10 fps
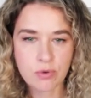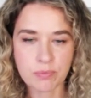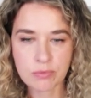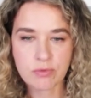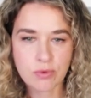
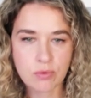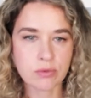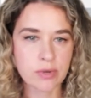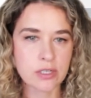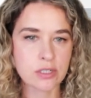Before we
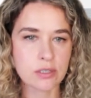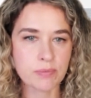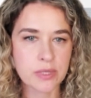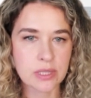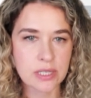render,
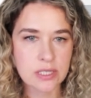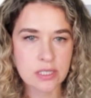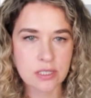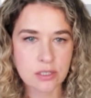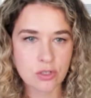let's
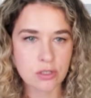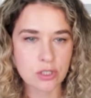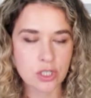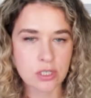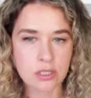actually
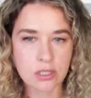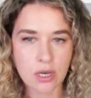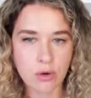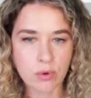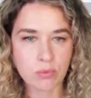check
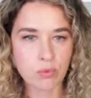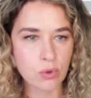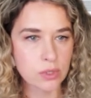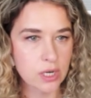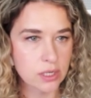our wall
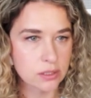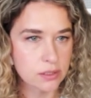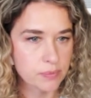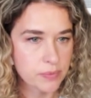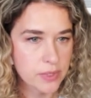color.
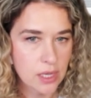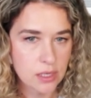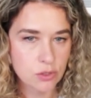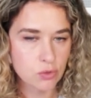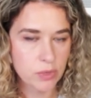
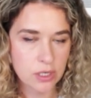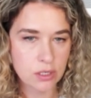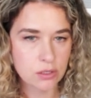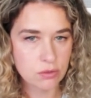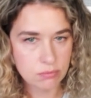To make
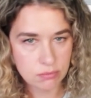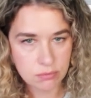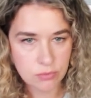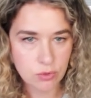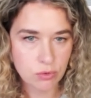it
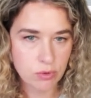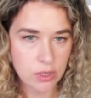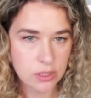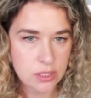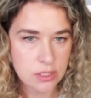look
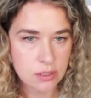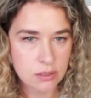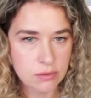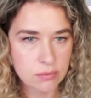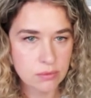realistic,
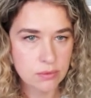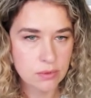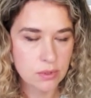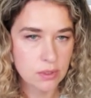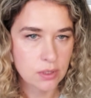
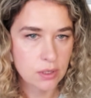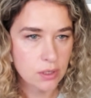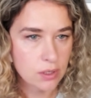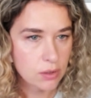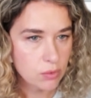
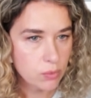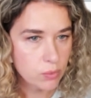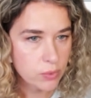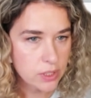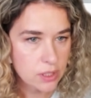
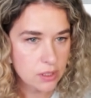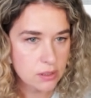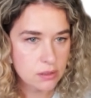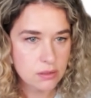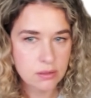we
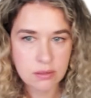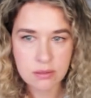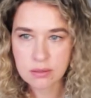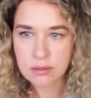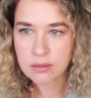can
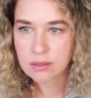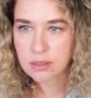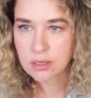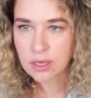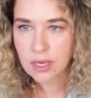
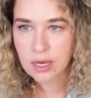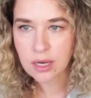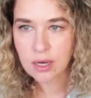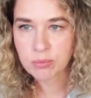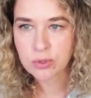
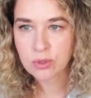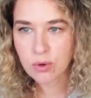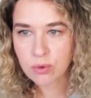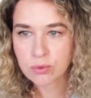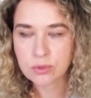
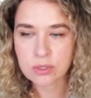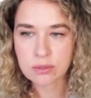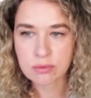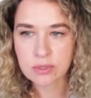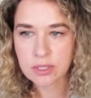upload
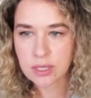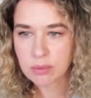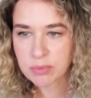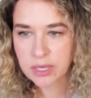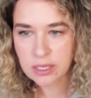the
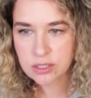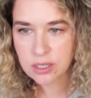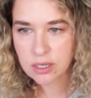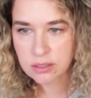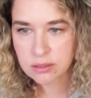paint
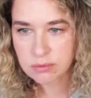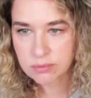color,